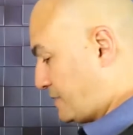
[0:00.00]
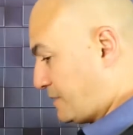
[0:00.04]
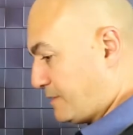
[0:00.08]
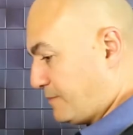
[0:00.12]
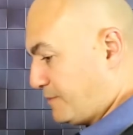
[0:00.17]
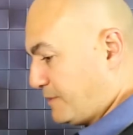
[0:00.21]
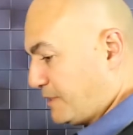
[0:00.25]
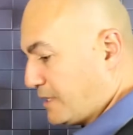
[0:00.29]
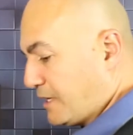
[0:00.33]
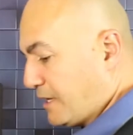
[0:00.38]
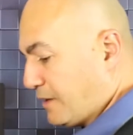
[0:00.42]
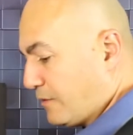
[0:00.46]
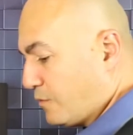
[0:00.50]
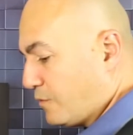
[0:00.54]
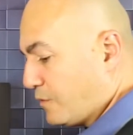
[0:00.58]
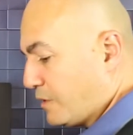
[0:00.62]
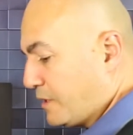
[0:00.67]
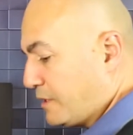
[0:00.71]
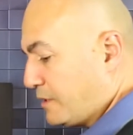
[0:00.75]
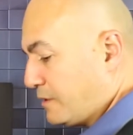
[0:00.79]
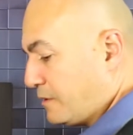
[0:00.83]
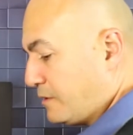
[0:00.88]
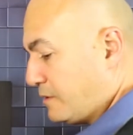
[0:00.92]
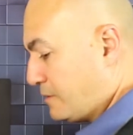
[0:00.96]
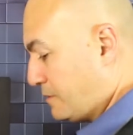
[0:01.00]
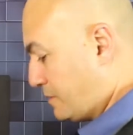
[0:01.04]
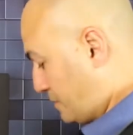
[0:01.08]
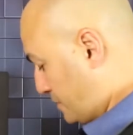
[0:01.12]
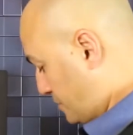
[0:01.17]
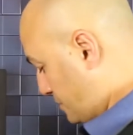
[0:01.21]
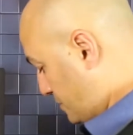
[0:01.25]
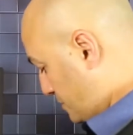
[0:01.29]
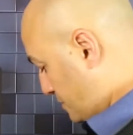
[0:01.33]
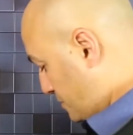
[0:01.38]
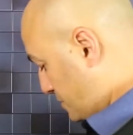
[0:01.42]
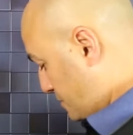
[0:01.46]
Let me get one
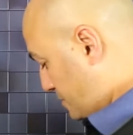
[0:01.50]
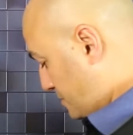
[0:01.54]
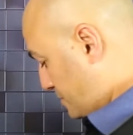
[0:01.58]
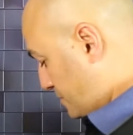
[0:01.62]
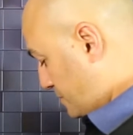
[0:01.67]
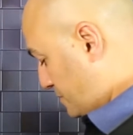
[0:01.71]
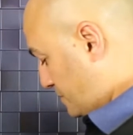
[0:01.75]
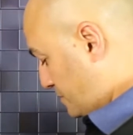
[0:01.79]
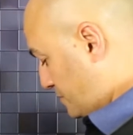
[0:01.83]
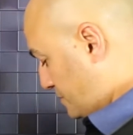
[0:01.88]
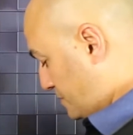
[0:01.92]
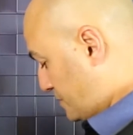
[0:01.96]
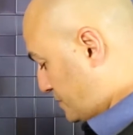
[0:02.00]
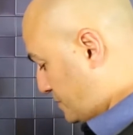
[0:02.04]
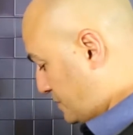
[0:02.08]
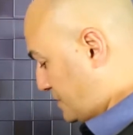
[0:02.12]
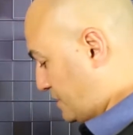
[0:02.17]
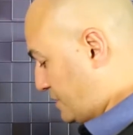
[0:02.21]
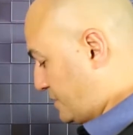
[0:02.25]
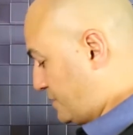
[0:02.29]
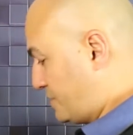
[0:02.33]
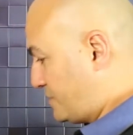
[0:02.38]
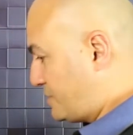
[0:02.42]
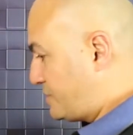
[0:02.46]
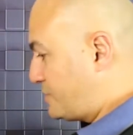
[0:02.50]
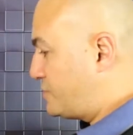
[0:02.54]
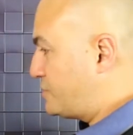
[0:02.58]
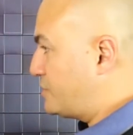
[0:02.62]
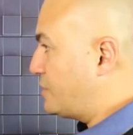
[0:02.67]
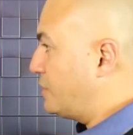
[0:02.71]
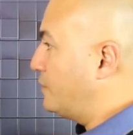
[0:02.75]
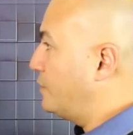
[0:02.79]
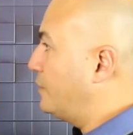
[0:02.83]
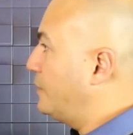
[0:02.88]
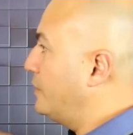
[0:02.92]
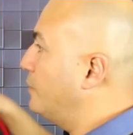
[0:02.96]
and just
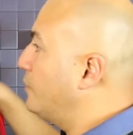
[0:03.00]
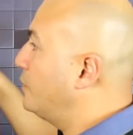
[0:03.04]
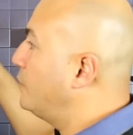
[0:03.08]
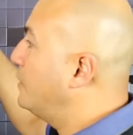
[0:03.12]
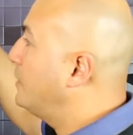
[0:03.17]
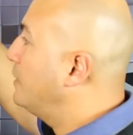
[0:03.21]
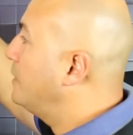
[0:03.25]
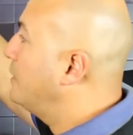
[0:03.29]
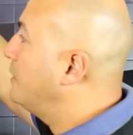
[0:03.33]
show you.